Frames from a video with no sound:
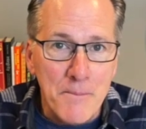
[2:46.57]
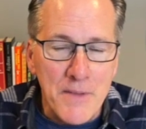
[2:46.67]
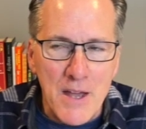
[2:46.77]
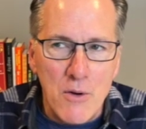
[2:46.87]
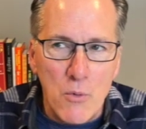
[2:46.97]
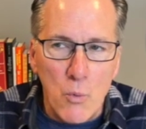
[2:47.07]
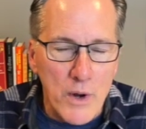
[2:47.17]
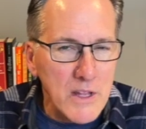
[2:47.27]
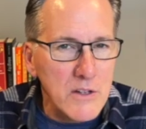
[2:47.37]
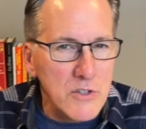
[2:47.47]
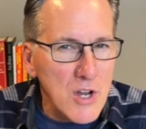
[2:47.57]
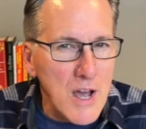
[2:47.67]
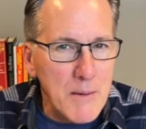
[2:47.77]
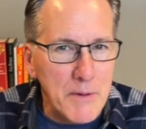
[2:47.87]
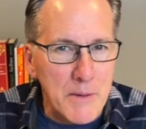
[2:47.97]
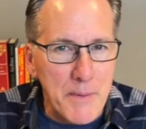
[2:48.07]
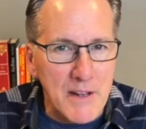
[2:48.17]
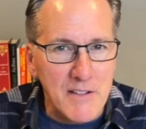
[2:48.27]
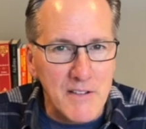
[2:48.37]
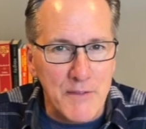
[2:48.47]
Now, winning a job on the
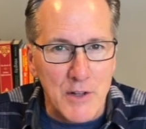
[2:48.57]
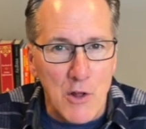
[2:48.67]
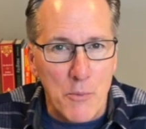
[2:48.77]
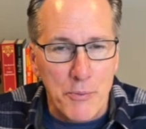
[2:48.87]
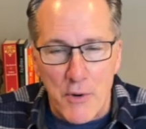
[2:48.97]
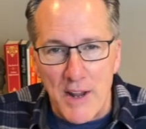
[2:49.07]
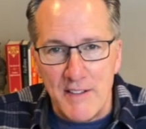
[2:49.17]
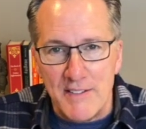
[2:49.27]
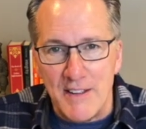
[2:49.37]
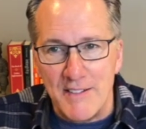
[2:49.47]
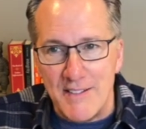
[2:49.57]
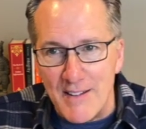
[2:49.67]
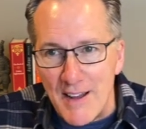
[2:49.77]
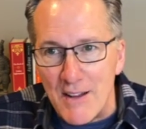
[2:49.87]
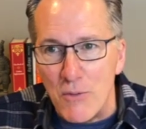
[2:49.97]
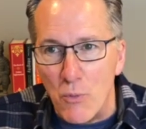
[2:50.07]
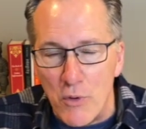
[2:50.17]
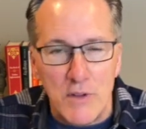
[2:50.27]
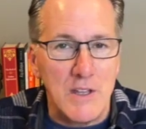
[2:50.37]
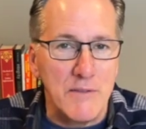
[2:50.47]
basis of a low price is not
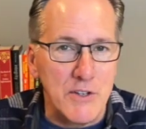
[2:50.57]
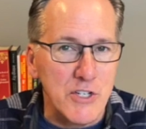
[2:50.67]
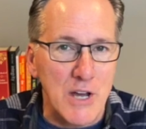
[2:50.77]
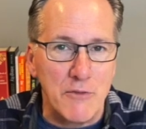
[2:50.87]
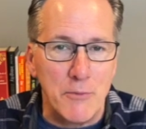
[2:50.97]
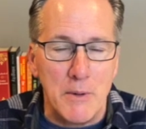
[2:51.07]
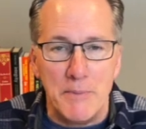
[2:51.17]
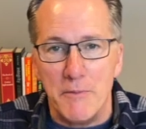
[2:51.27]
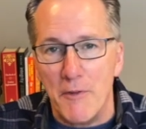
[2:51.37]
worthy of a shout from a,